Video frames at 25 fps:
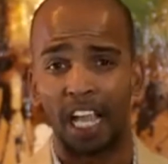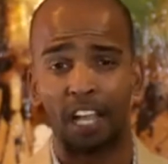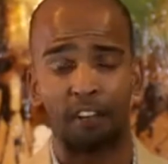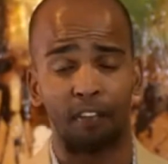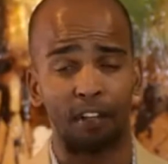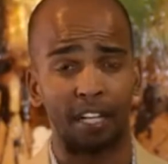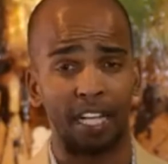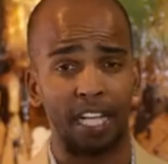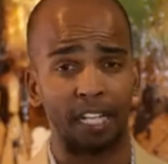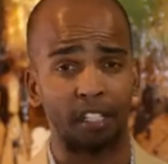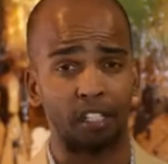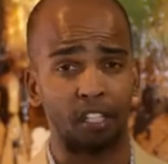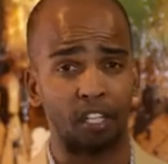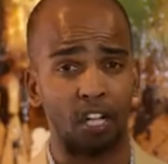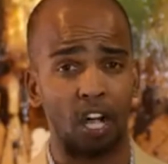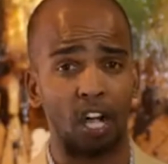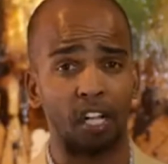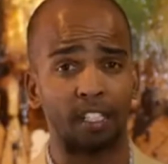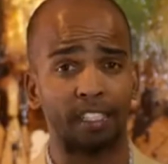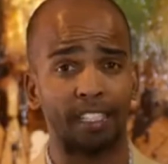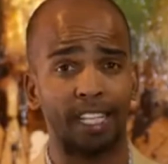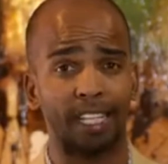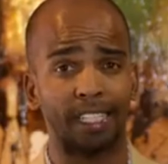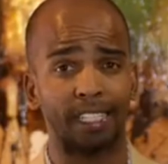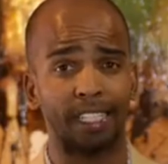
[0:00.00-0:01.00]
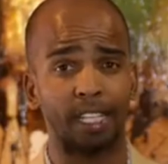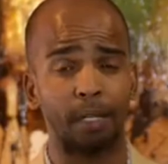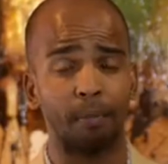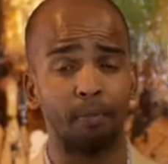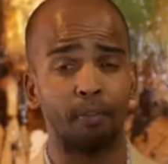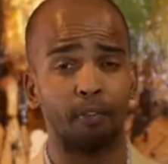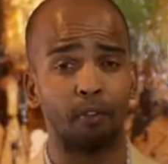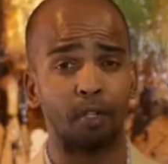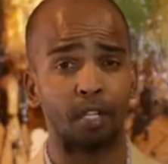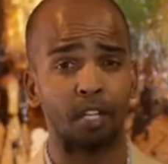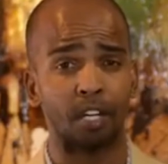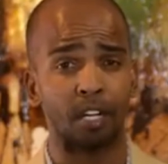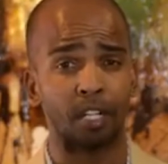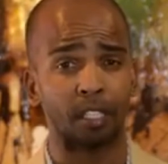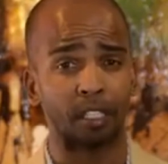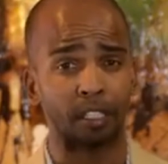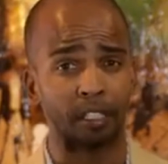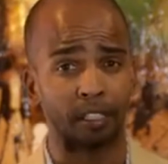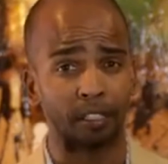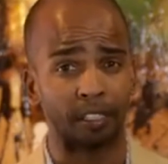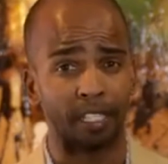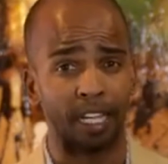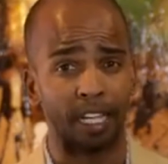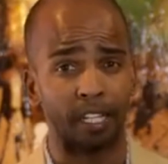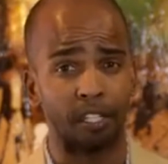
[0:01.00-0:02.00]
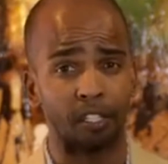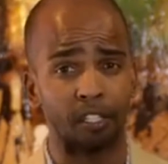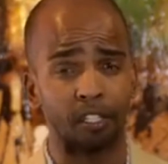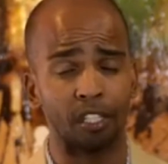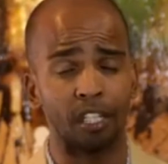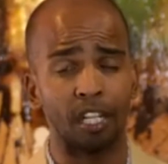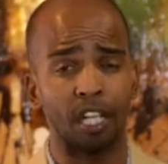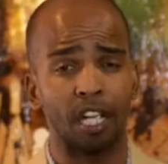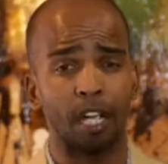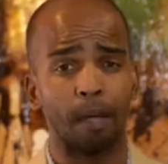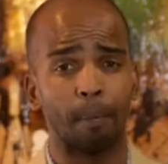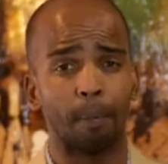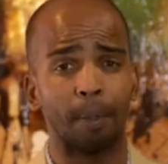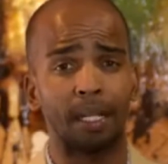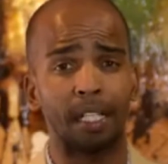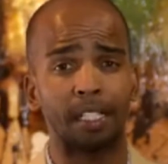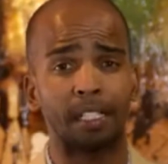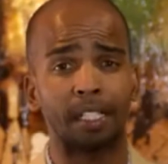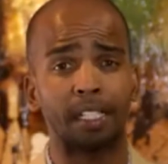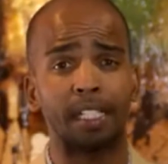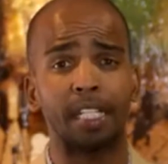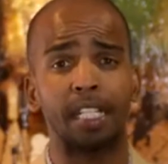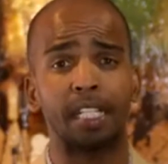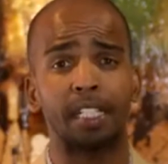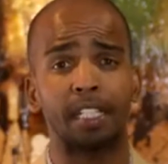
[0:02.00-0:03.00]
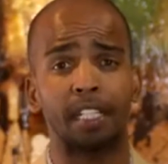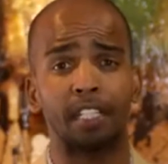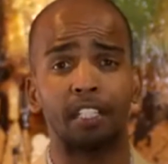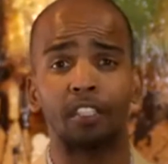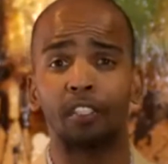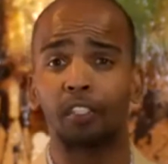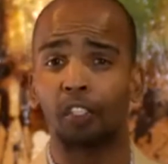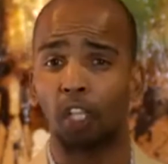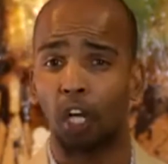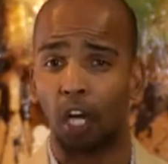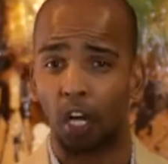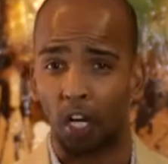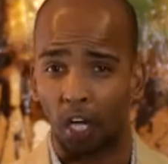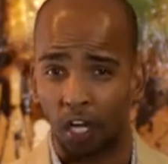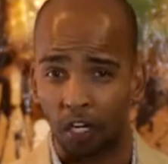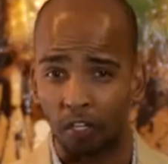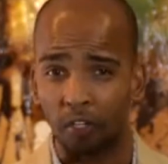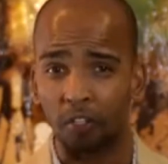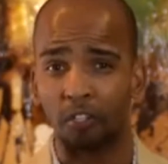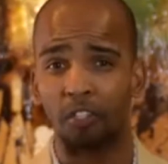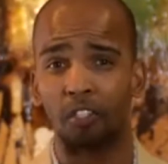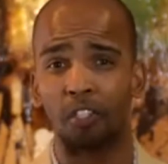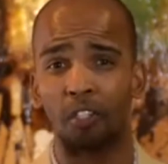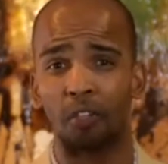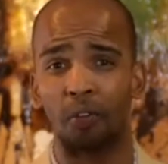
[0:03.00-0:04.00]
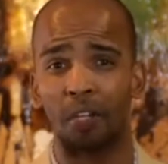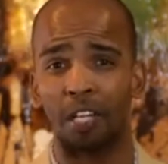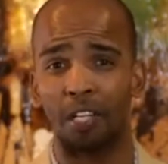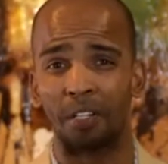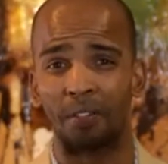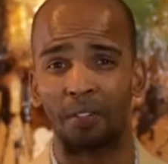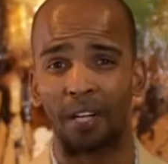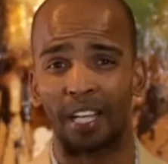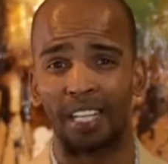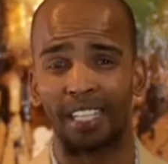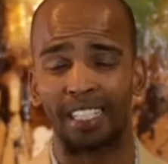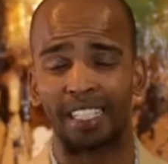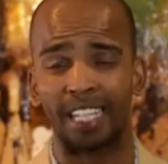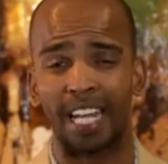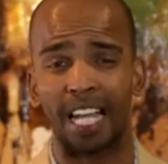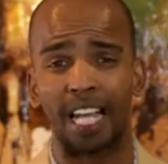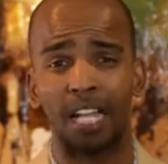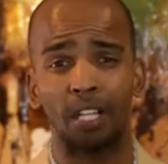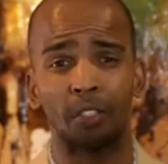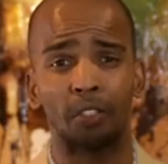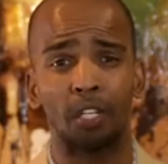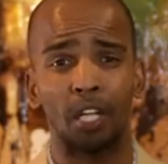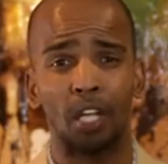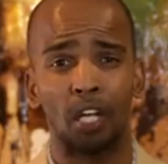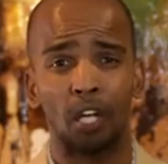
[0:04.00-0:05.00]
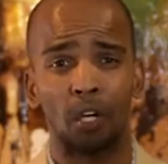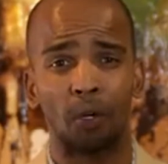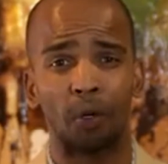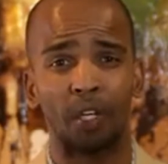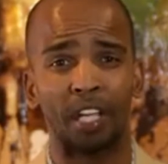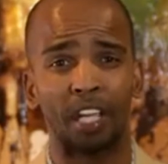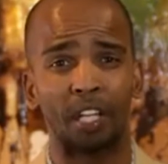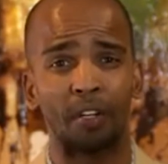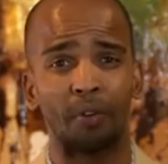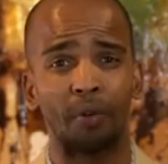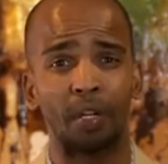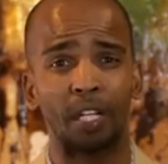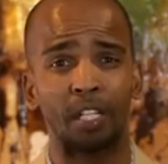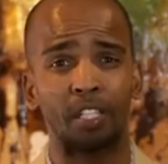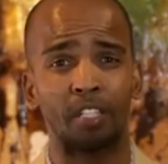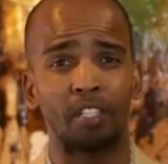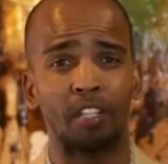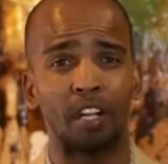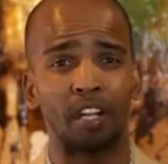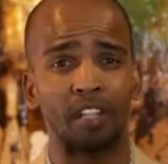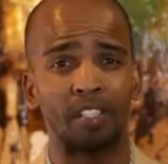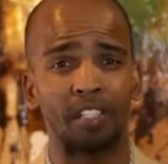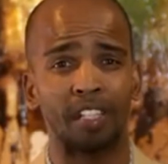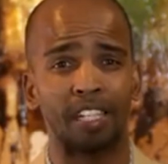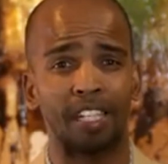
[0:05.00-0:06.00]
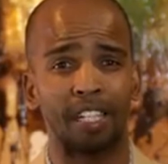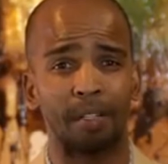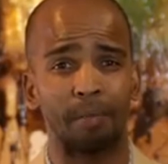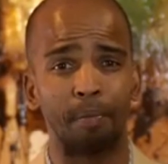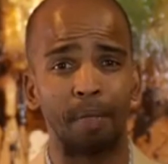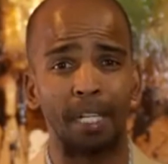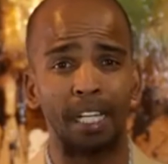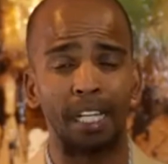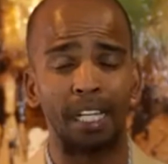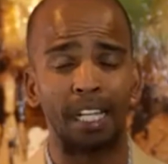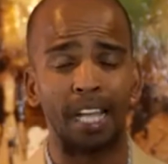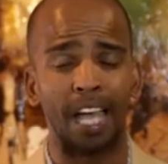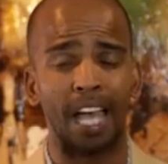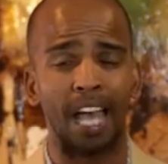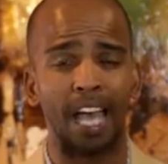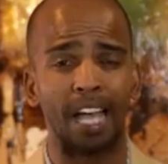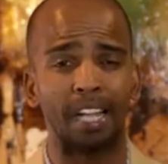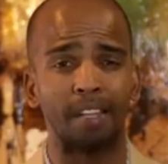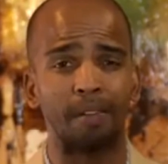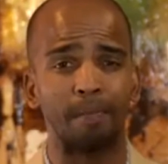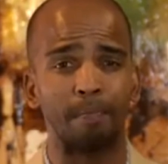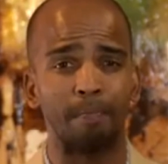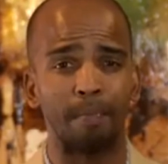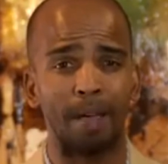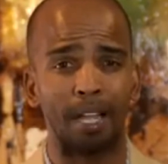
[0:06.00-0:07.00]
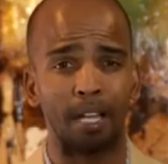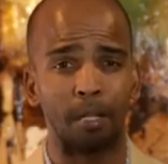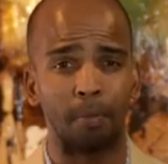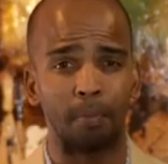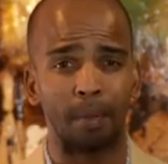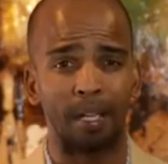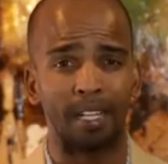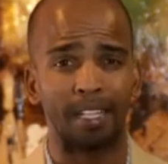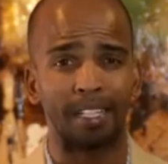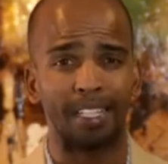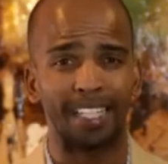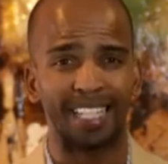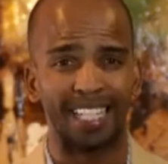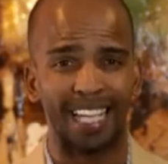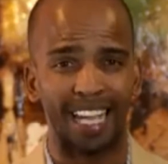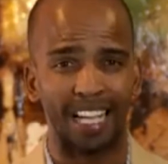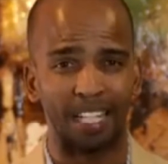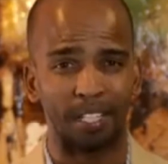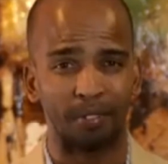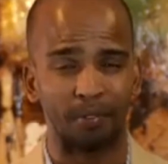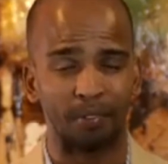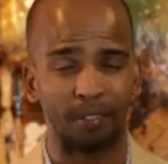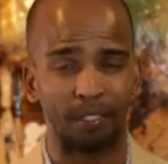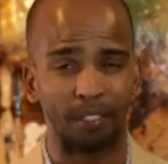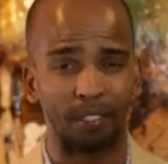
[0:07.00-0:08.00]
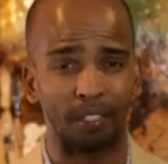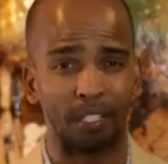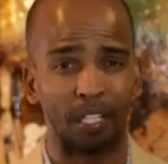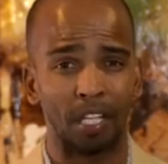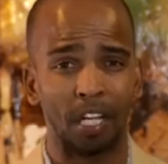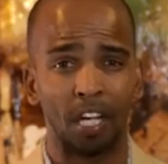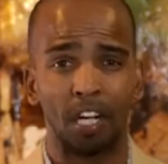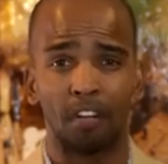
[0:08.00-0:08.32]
If you'd like to contact him for a consultation, please, the details are on your screen right now, or you can reach Dr. Ameen at MeloMed Gatesville.